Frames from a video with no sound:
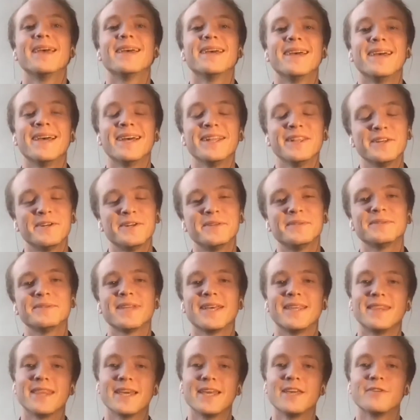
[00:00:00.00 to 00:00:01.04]
Hello,
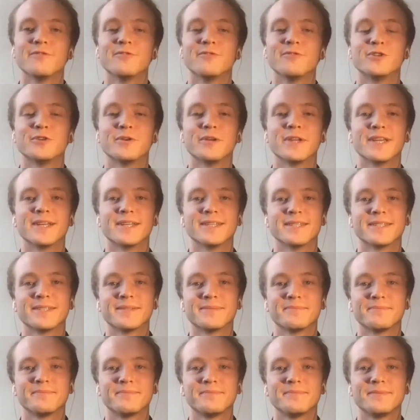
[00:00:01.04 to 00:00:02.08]
and thank you for joining us.
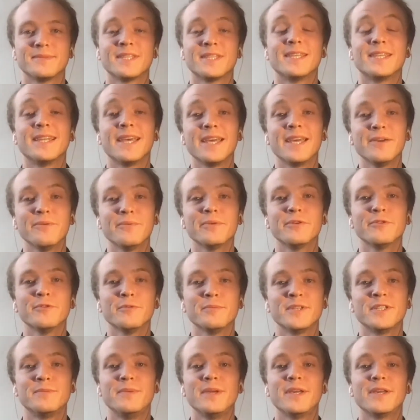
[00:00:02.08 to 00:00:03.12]
Today, we will be
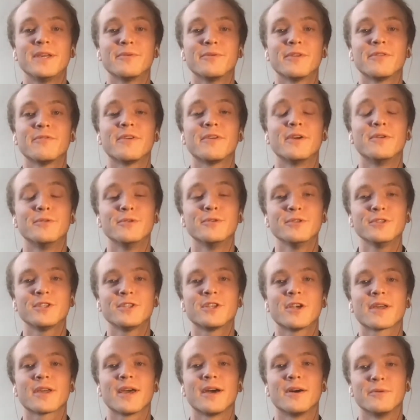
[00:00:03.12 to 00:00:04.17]
speaking with Fayrouz
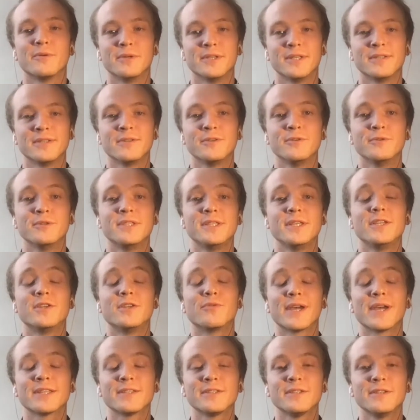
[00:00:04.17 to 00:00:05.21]
Sharqawi, who is the
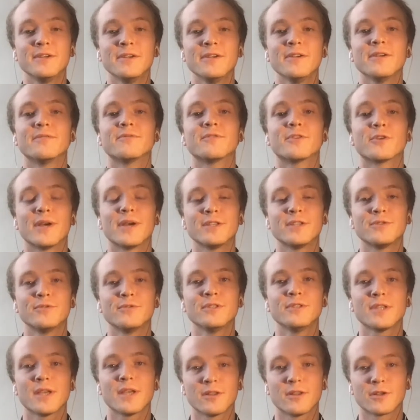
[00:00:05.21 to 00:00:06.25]
Director of
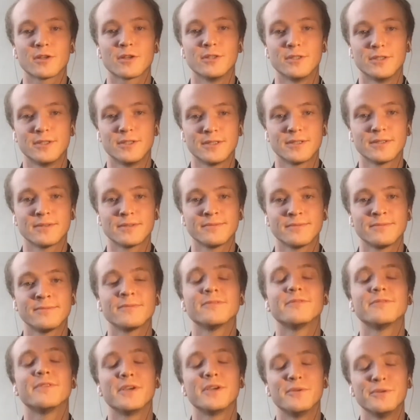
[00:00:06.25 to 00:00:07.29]
Grassroots Al-Quds.
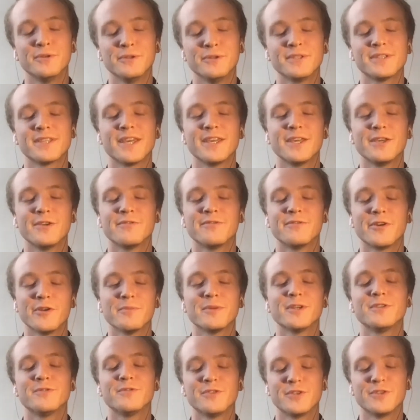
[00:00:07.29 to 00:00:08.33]
Fayrouz, thank you very
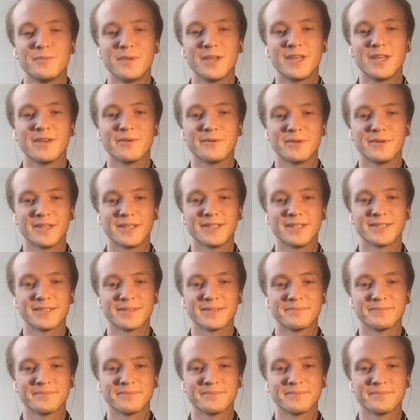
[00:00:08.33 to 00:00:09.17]
much for speaking with us.